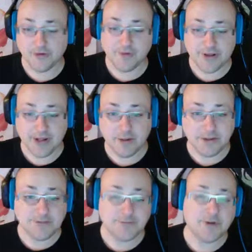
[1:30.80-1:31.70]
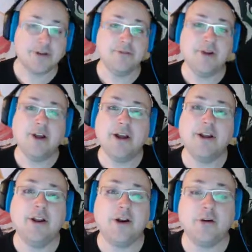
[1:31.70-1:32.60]
like that, which is fun.
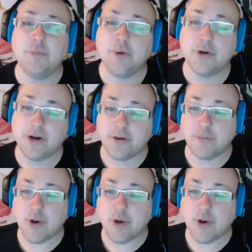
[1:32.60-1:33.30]
But